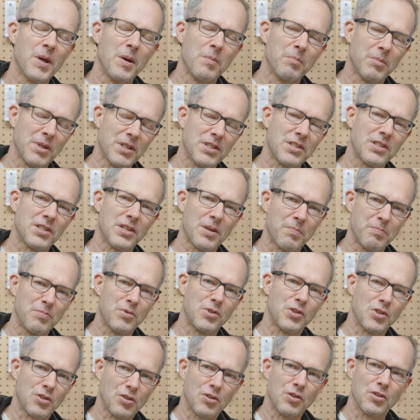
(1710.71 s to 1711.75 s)
Please
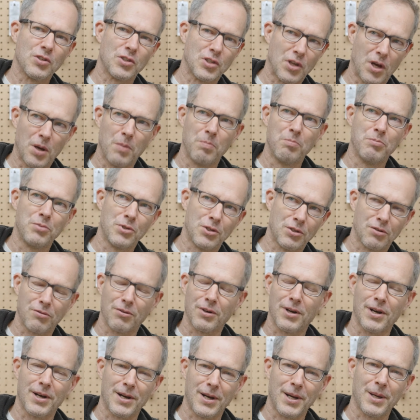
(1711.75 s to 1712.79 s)

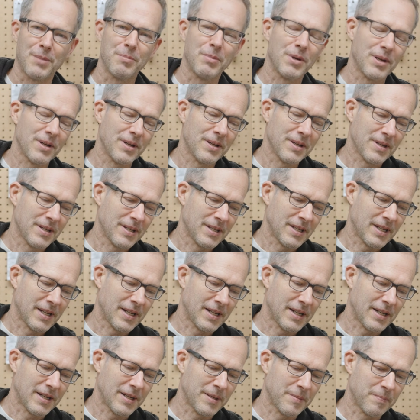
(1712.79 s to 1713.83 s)
subscribe,
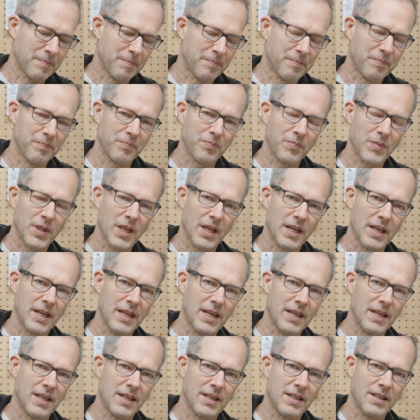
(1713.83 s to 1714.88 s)

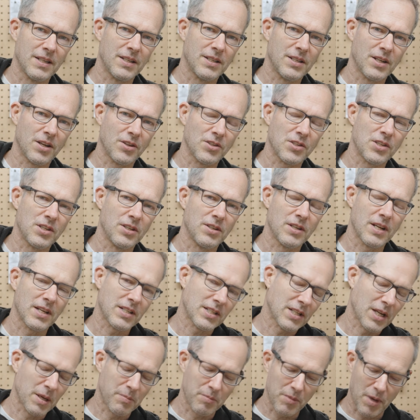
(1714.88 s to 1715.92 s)
and I'll see you
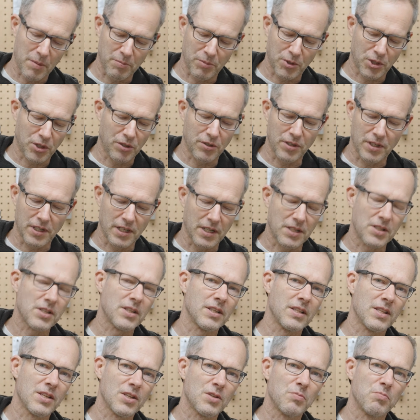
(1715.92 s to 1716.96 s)
next time. I'm sure you're going to
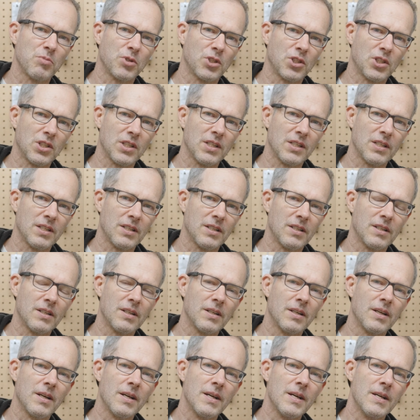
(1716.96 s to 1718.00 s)
see this
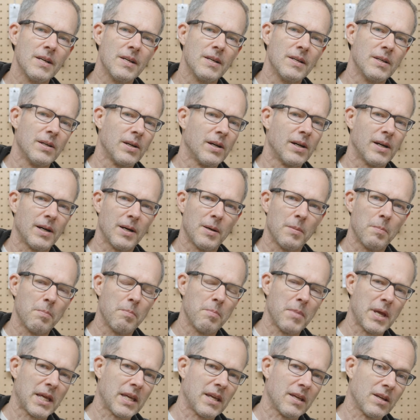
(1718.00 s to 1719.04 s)
machine
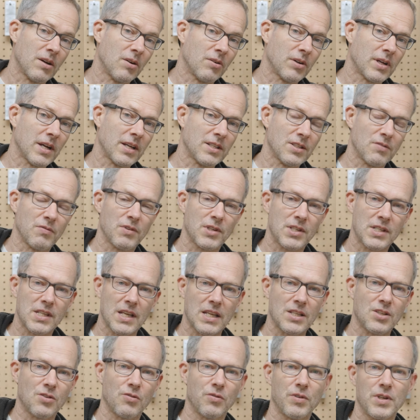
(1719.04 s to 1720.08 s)
making all kinds of
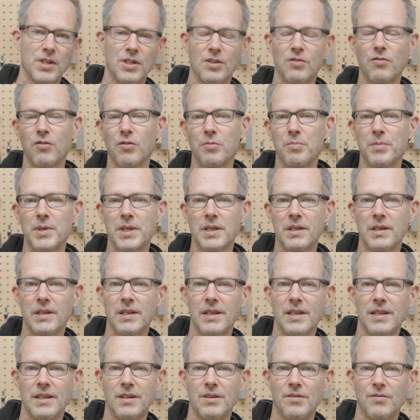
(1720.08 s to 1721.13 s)
accessories for me
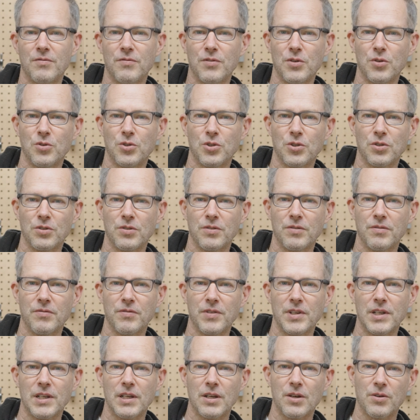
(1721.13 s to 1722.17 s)
in future
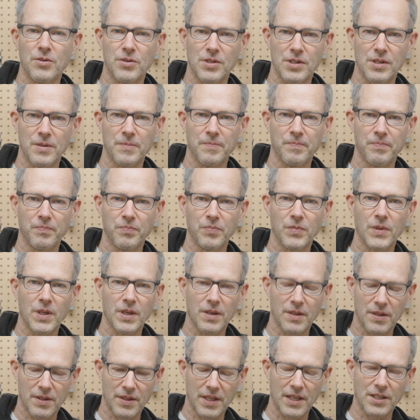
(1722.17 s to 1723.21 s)
videos.
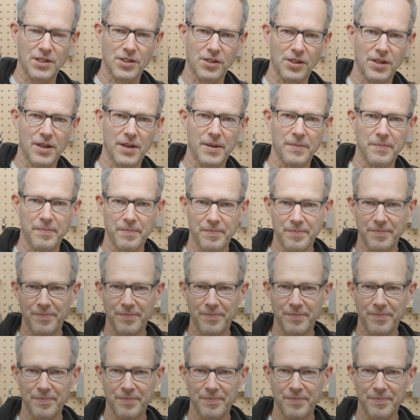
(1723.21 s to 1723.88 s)
Thanks a lot.